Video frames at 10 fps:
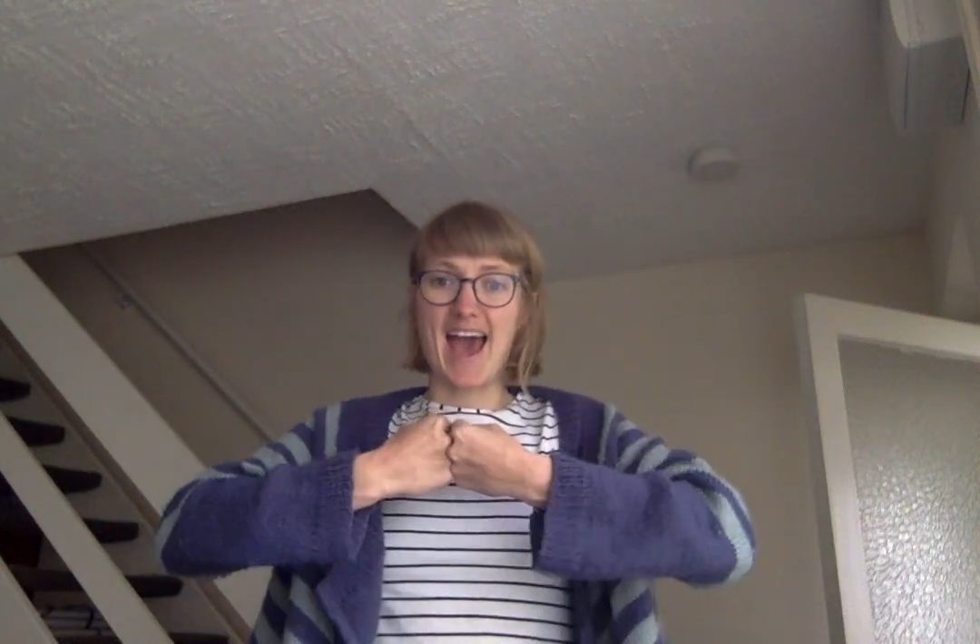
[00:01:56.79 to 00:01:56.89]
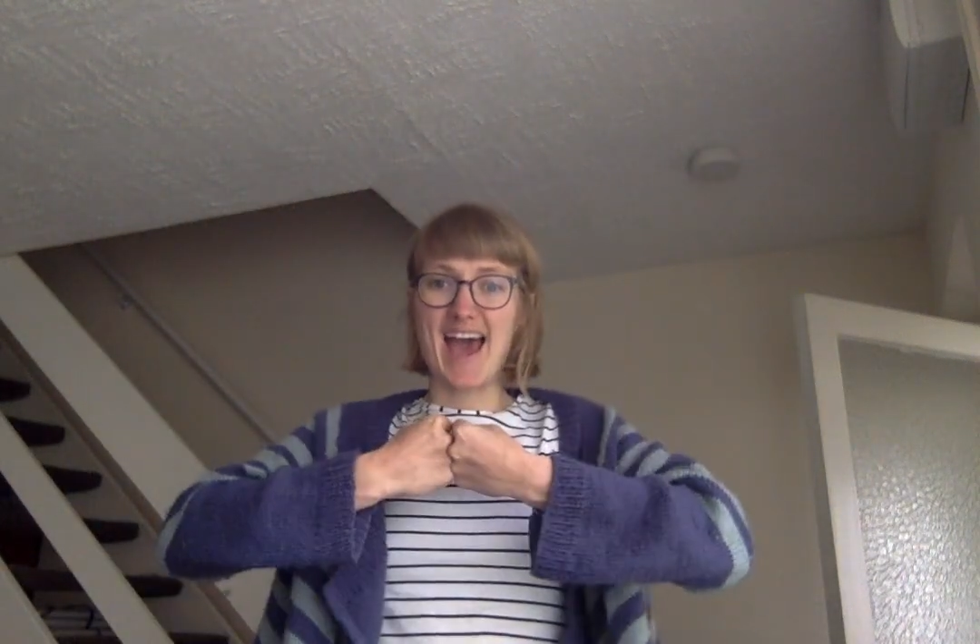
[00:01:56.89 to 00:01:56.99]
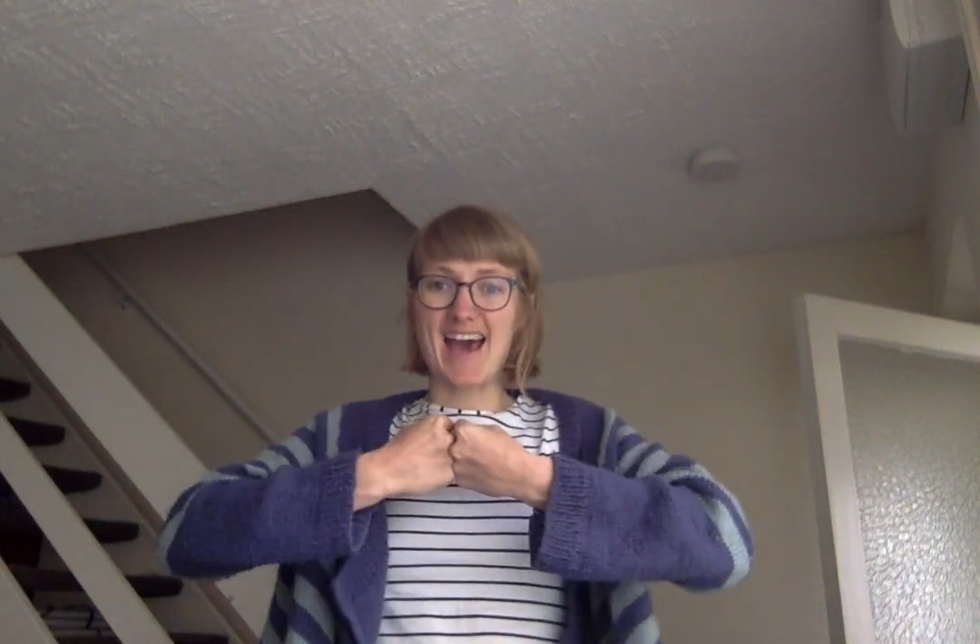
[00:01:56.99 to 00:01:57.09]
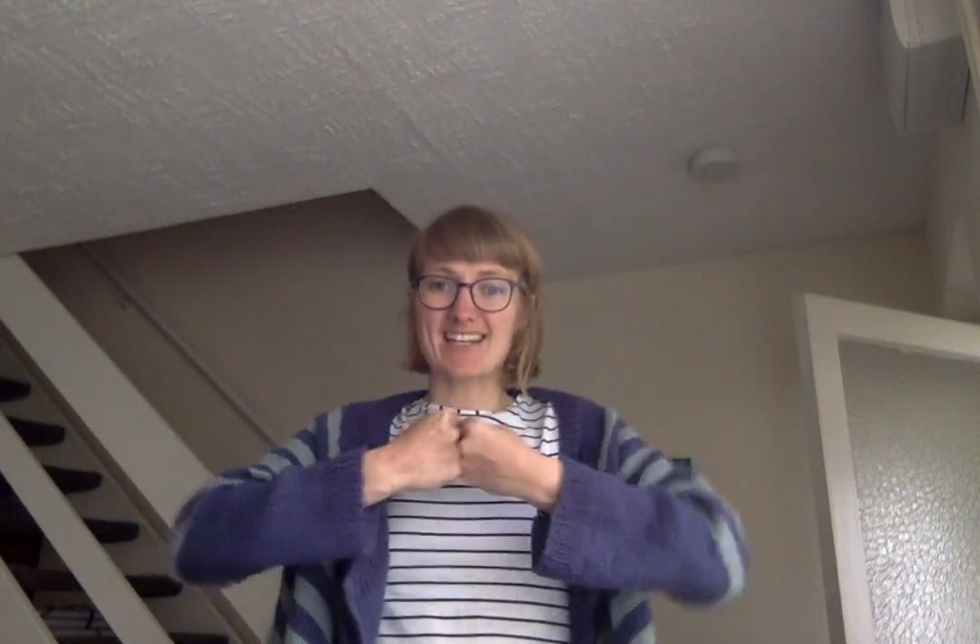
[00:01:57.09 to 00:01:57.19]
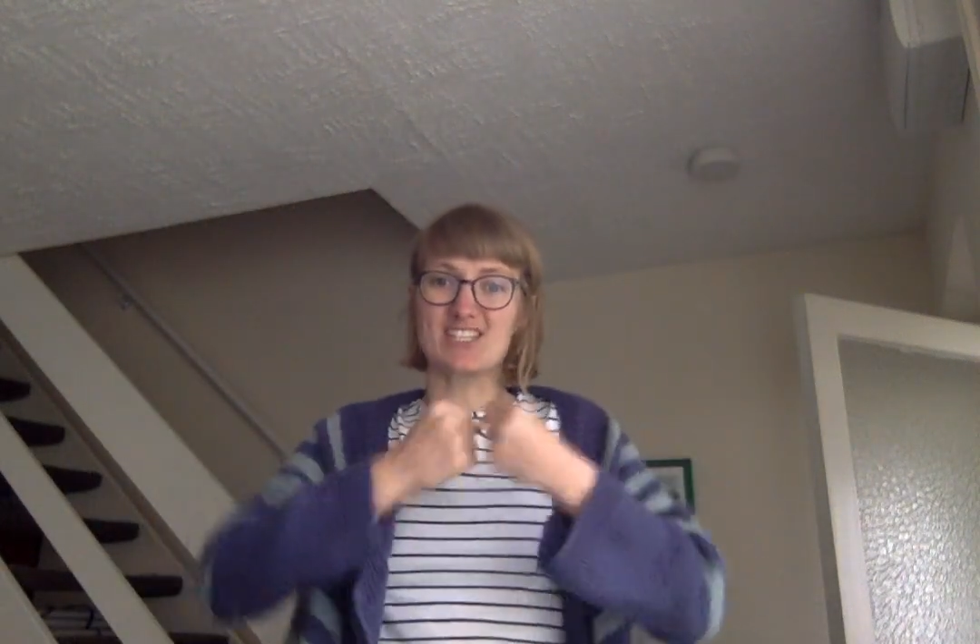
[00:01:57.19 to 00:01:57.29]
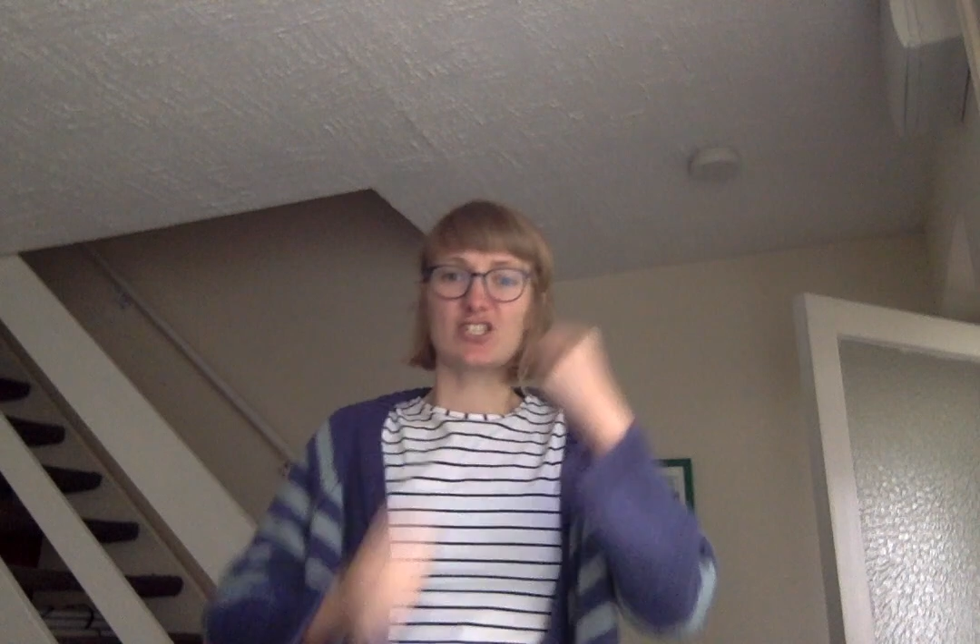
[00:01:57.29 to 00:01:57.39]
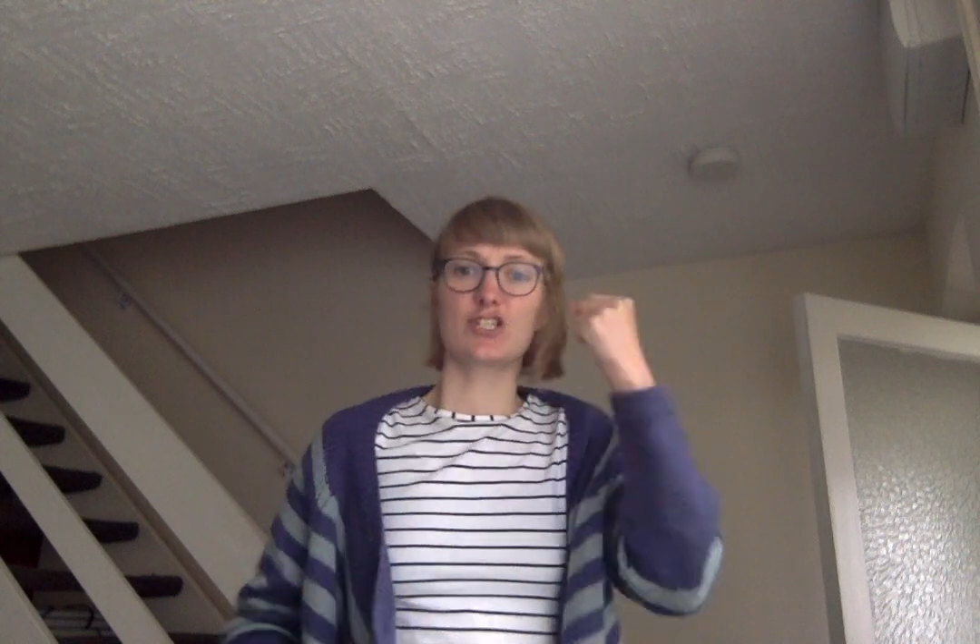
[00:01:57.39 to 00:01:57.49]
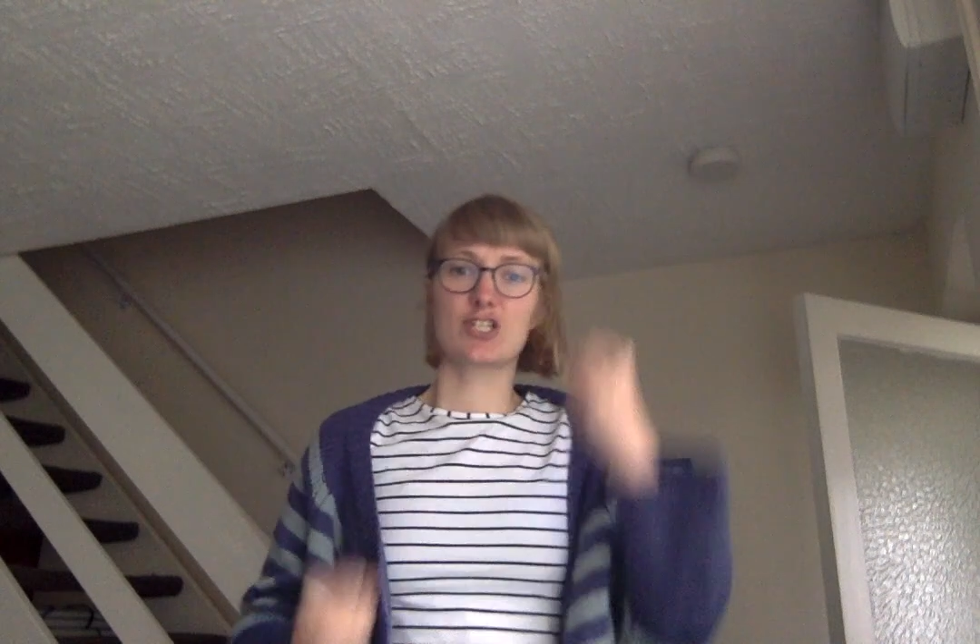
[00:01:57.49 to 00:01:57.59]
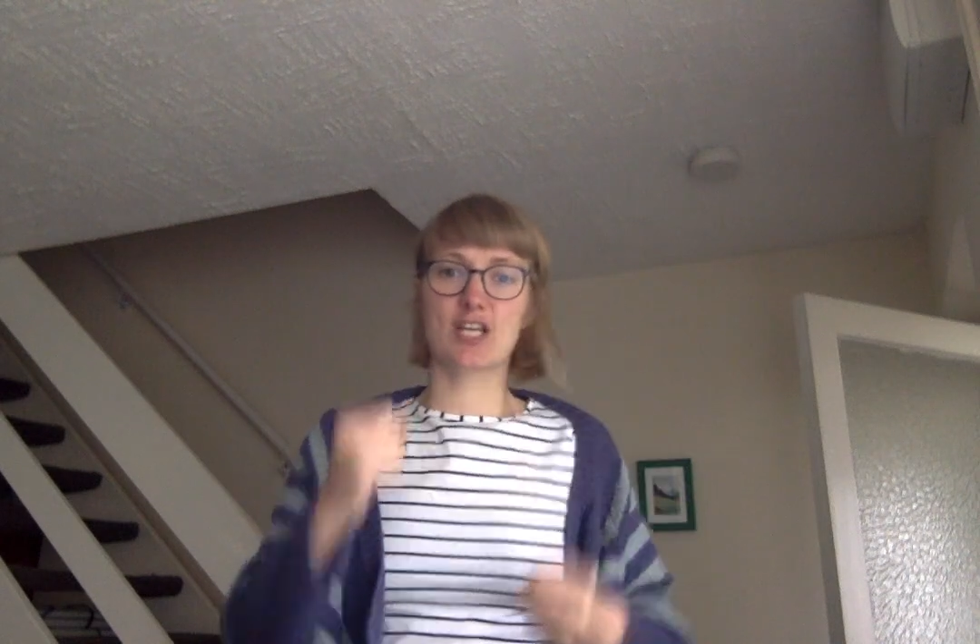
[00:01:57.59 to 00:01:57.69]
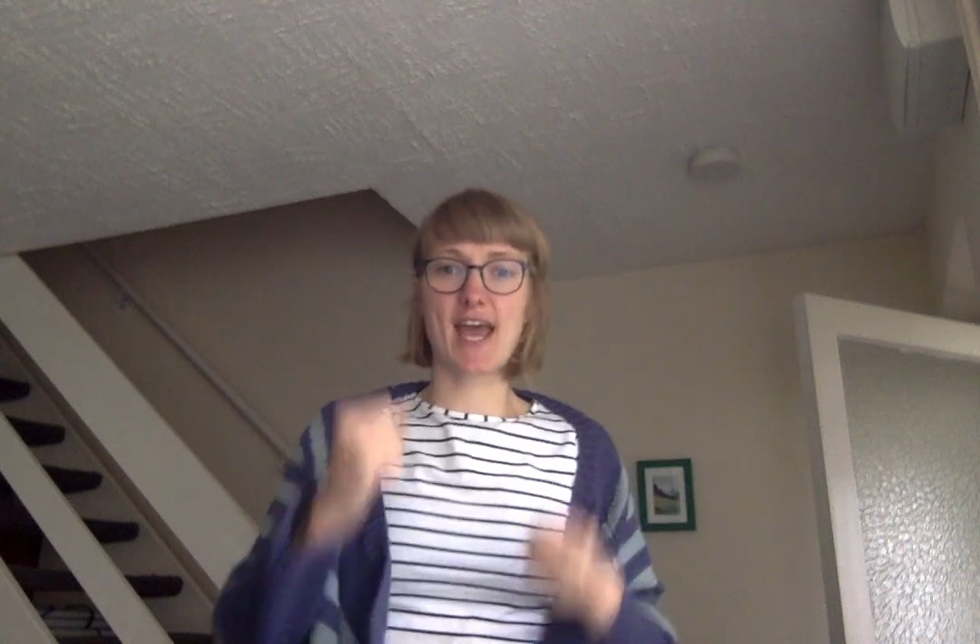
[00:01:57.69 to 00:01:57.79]
and
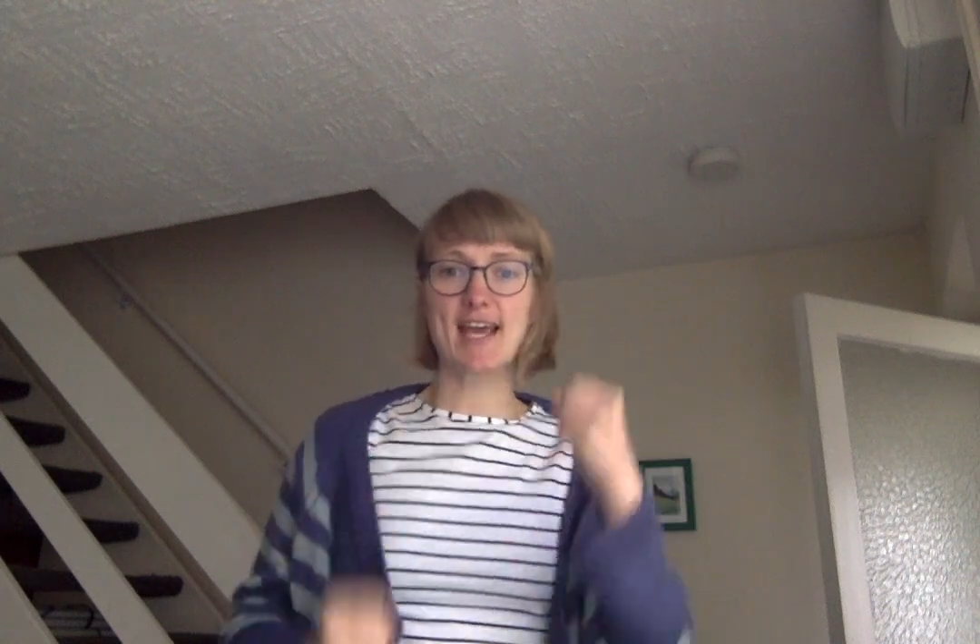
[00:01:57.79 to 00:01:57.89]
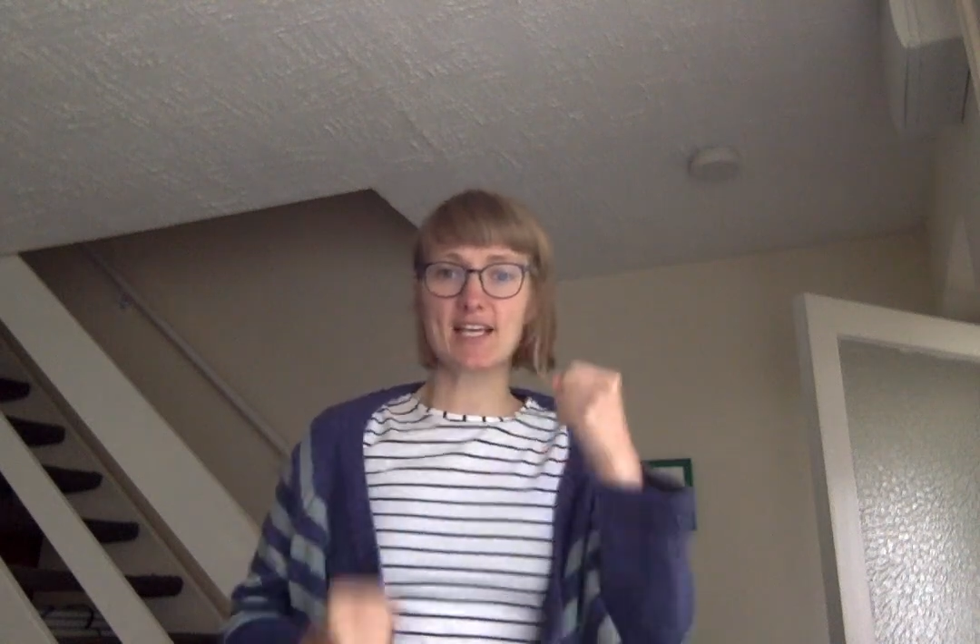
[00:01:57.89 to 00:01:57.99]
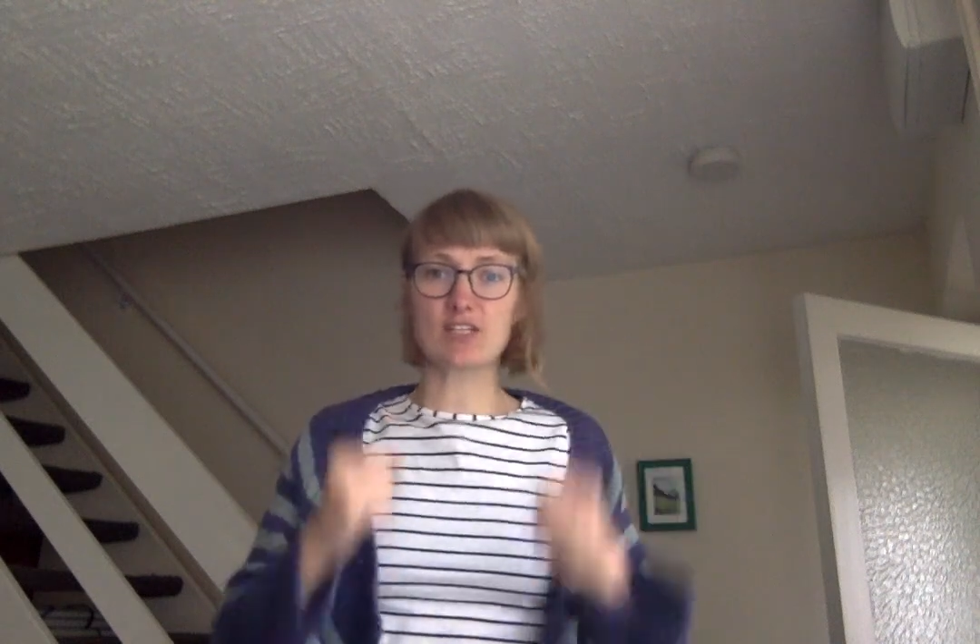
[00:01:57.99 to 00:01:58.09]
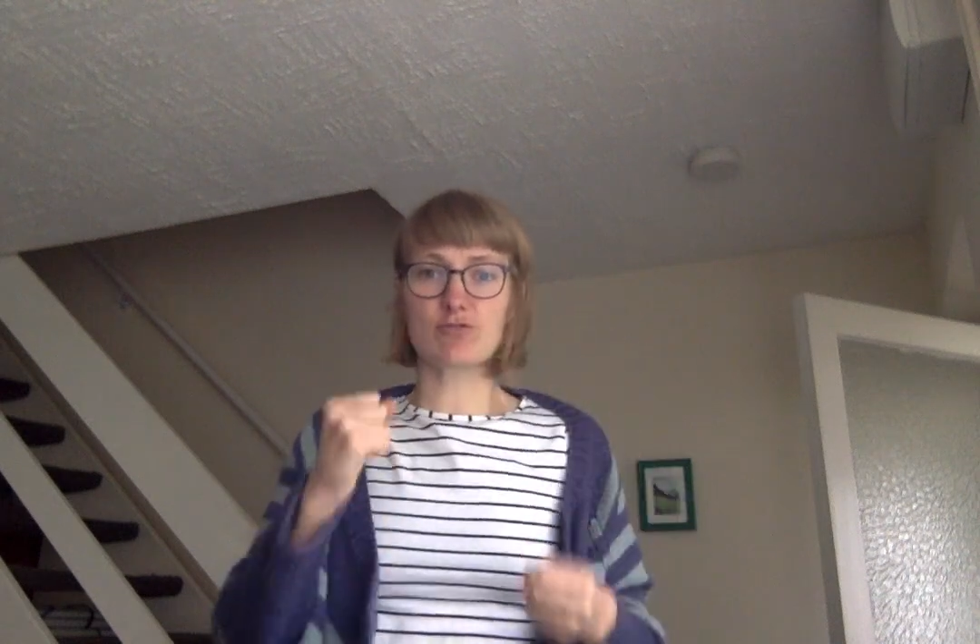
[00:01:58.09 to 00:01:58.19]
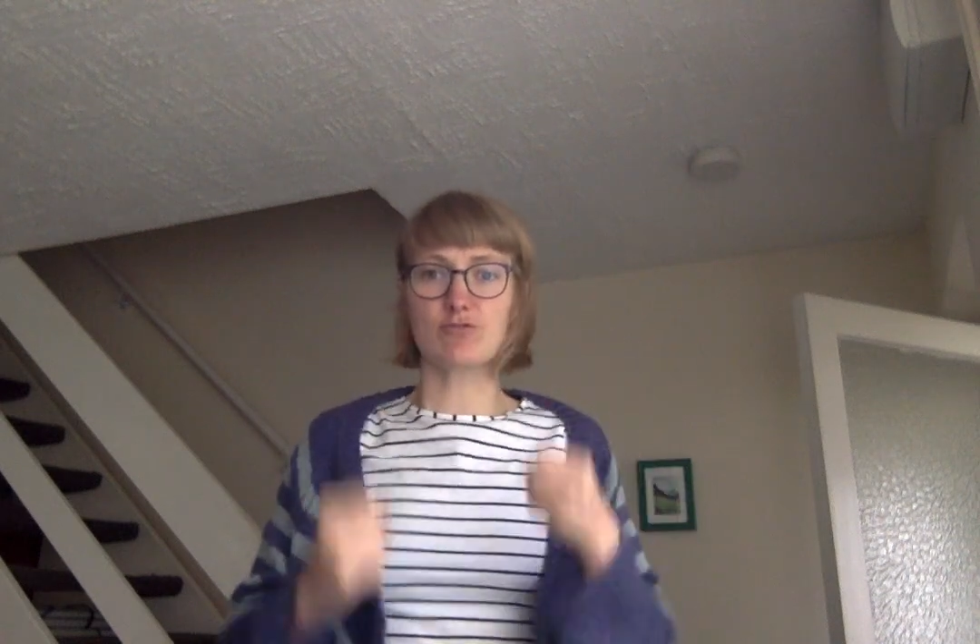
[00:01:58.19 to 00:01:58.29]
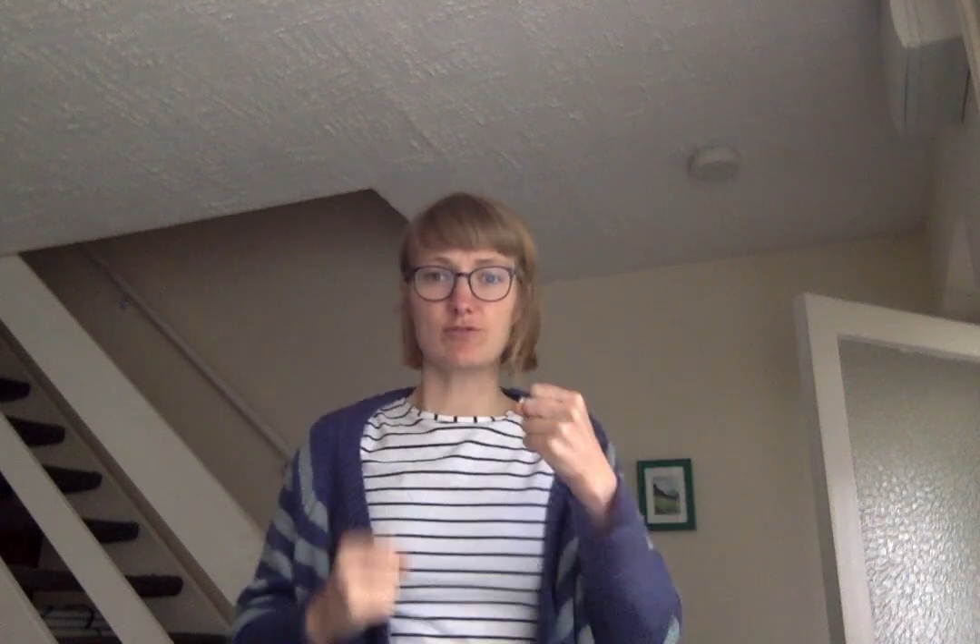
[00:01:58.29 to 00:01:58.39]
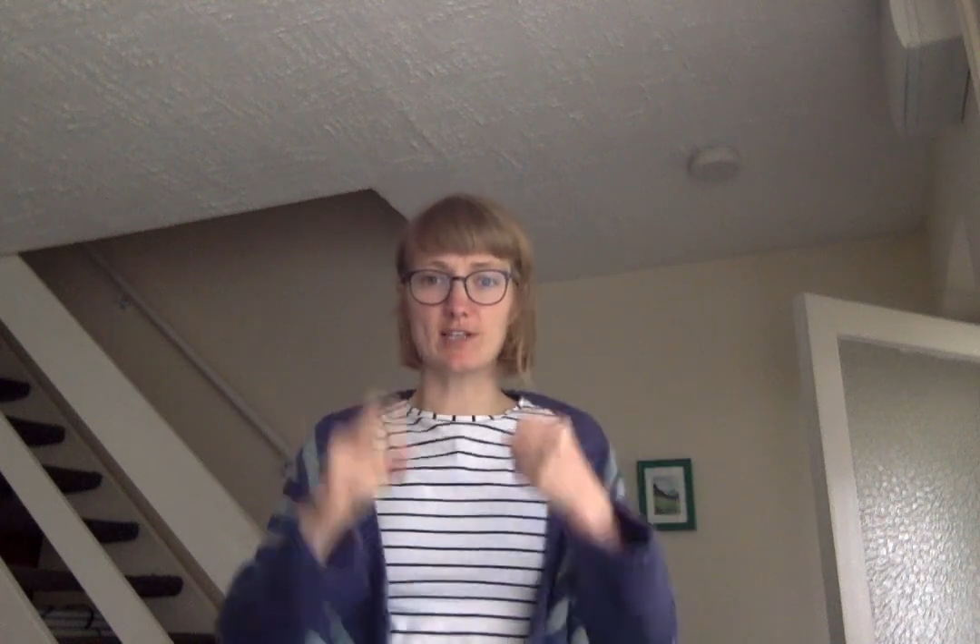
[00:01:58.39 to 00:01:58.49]
chased